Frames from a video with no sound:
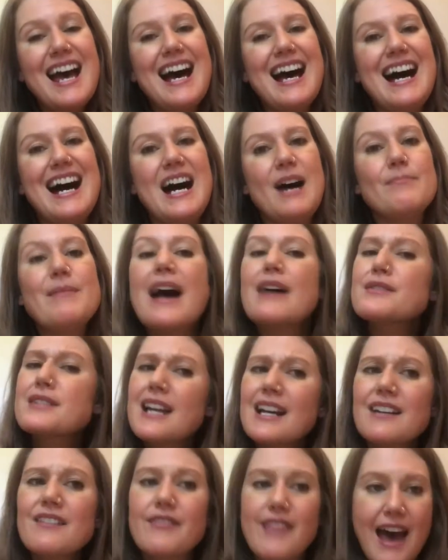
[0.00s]

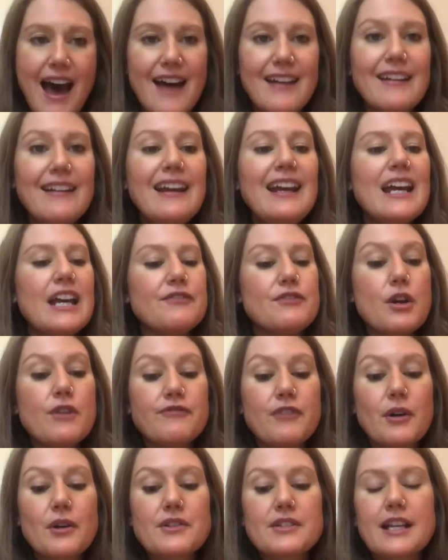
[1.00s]
Outside of that, if you
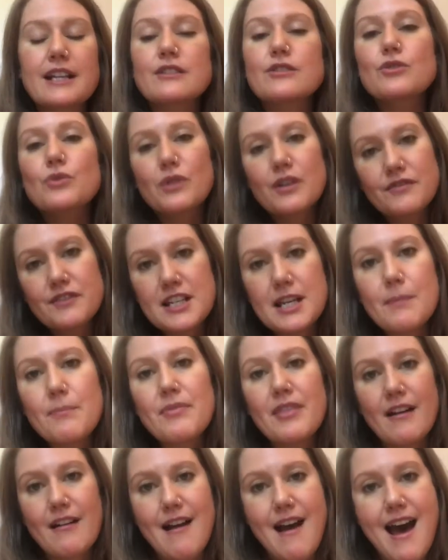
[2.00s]
have photos that sort of
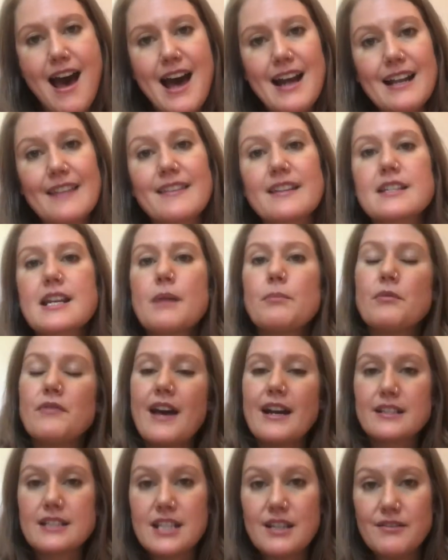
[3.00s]
tip their hat of the type of
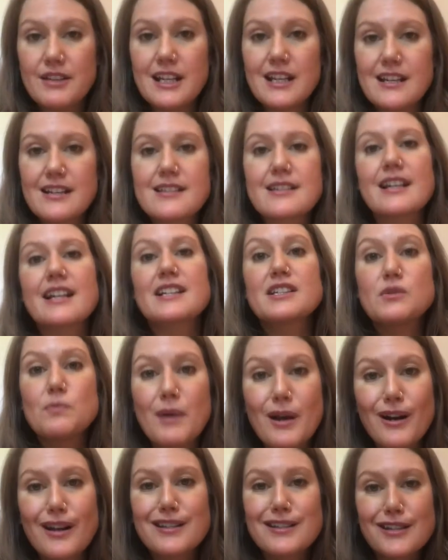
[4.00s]
activities and
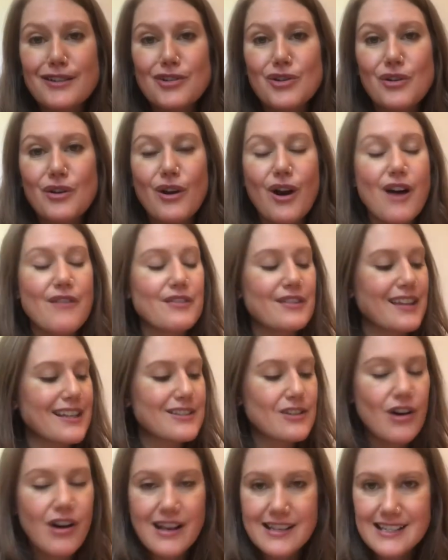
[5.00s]
experiences you can offer,
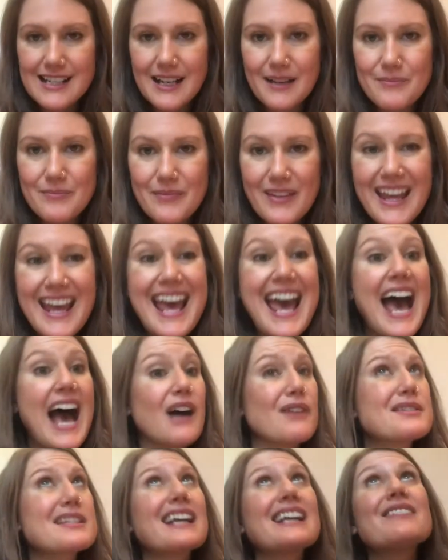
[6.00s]
that's awesome.
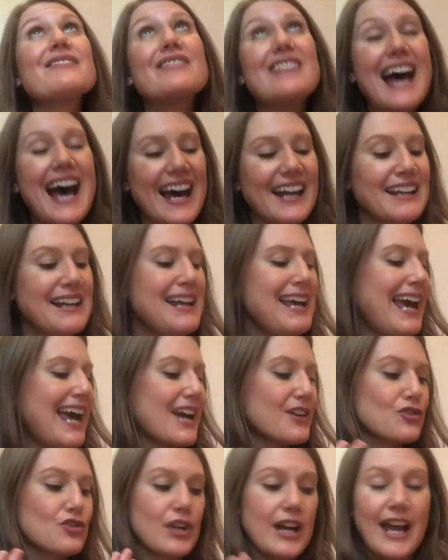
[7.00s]
Outside of that,
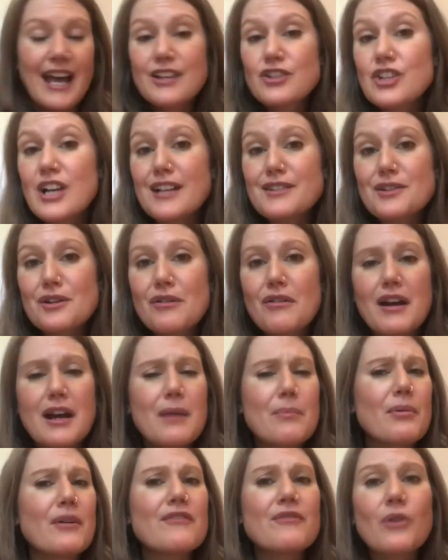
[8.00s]
extra headshots are
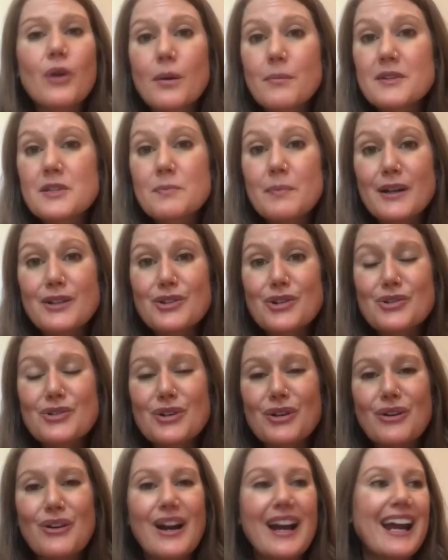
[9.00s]
great. Performance pictures
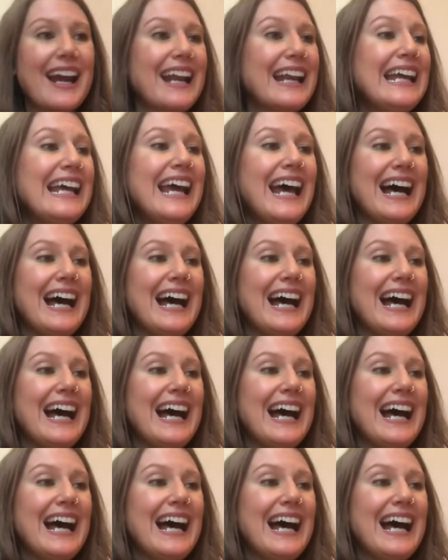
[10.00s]
are great.